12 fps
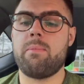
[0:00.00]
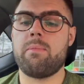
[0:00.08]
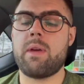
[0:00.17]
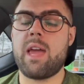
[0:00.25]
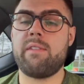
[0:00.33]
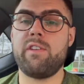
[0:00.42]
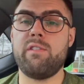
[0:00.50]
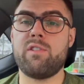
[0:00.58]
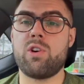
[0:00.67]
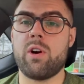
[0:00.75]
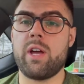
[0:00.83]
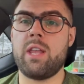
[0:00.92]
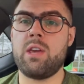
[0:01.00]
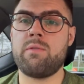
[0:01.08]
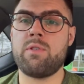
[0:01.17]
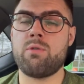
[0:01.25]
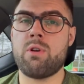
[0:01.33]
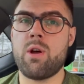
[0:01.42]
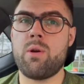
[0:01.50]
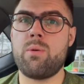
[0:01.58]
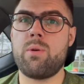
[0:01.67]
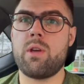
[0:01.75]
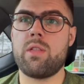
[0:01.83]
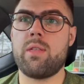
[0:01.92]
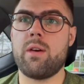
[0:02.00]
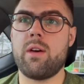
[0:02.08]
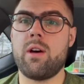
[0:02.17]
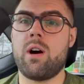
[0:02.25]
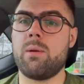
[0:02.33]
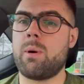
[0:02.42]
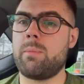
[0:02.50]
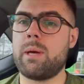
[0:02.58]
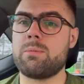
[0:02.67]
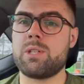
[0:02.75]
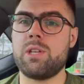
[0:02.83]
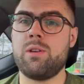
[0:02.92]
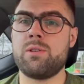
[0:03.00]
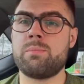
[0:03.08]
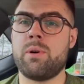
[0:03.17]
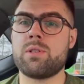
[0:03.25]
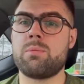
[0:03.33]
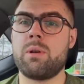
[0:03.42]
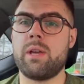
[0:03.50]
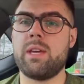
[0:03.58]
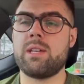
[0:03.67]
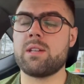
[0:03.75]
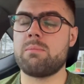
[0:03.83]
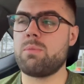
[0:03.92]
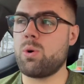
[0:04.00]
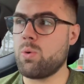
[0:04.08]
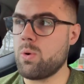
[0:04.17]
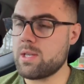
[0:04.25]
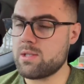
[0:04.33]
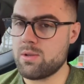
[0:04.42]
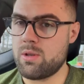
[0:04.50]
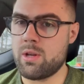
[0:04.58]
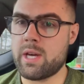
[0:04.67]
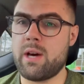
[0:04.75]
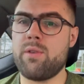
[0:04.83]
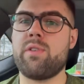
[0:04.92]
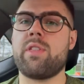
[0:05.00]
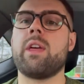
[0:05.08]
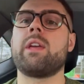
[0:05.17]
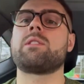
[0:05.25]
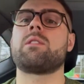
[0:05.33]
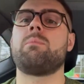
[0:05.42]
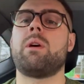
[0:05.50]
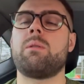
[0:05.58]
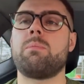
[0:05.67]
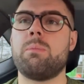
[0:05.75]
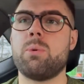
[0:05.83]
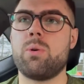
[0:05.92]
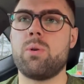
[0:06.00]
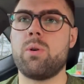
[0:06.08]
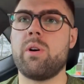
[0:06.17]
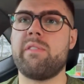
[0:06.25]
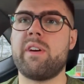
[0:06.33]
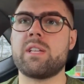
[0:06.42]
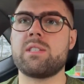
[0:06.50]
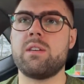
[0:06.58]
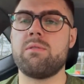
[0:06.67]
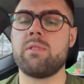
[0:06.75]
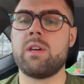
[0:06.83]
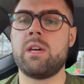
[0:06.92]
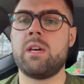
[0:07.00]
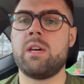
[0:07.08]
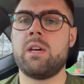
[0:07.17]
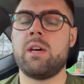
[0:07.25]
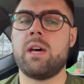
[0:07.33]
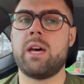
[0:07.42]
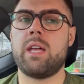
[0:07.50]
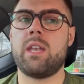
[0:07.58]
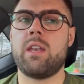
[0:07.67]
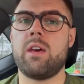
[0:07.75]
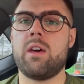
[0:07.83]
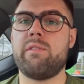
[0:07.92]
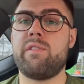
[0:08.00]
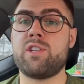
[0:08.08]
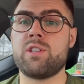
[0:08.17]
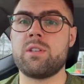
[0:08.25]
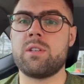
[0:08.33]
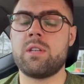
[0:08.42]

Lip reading: If you've got any of your own that I might be able to use possibly, because I'm always on the lookout for things that make me more effective and efficient,